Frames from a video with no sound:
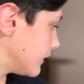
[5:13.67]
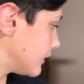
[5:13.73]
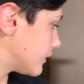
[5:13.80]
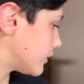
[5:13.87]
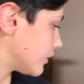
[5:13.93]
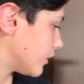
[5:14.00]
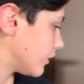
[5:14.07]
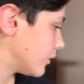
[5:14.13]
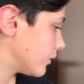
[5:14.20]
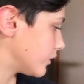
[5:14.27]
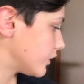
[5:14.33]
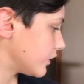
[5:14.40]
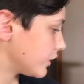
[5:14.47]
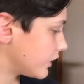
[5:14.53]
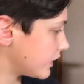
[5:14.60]
so
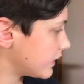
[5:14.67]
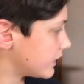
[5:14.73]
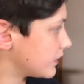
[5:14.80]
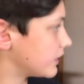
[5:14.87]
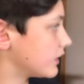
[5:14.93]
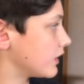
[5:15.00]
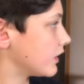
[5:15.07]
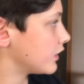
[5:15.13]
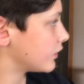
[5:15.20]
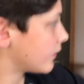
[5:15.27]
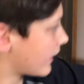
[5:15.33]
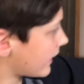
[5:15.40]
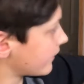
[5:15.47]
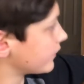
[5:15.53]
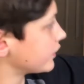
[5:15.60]
you
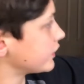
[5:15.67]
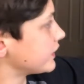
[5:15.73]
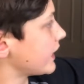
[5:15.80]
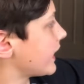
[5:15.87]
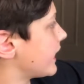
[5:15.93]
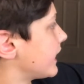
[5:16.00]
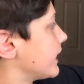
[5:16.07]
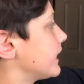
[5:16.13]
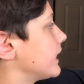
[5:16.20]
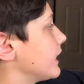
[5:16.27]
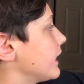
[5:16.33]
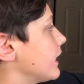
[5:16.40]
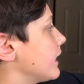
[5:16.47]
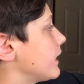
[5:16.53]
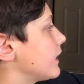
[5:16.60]
have your tank
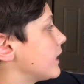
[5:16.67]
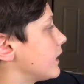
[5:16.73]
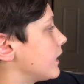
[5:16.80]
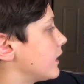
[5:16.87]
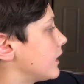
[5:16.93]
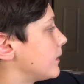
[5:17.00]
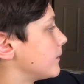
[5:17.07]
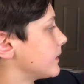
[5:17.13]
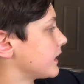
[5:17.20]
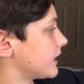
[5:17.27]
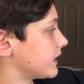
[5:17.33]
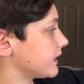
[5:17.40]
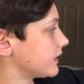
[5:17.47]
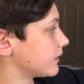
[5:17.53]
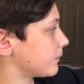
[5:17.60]

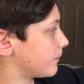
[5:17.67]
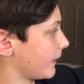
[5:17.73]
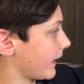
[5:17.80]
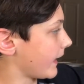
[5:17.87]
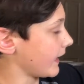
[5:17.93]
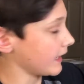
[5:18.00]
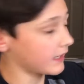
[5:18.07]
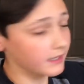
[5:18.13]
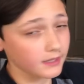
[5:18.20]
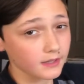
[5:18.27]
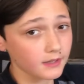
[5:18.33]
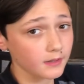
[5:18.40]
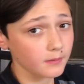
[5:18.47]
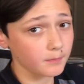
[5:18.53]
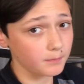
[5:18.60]
in the back.
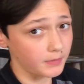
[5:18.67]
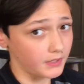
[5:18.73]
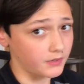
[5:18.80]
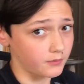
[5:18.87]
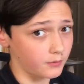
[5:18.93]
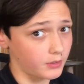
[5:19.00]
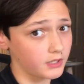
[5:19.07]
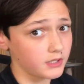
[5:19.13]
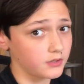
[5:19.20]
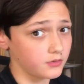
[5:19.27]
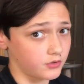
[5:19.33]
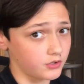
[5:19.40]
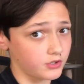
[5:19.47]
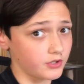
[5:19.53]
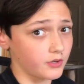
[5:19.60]
By the way, you
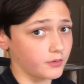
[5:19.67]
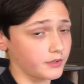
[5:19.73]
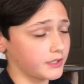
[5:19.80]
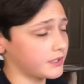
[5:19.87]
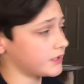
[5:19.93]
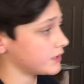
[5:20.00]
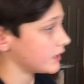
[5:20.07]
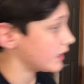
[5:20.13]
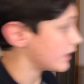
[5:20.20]
should know this.